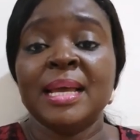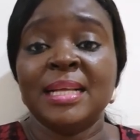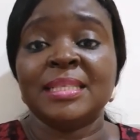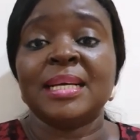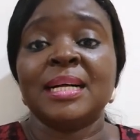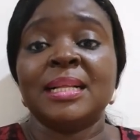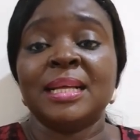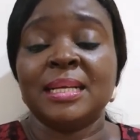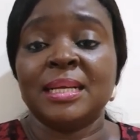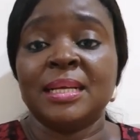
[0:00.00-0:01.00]
ethical
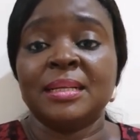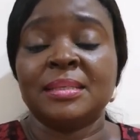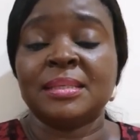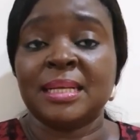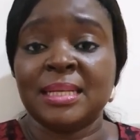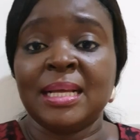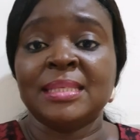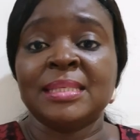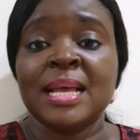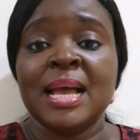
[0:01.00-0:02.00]

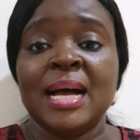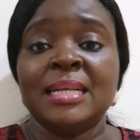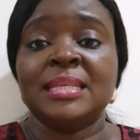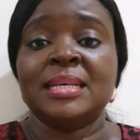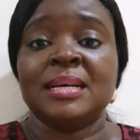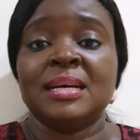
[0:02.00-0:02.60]
standards and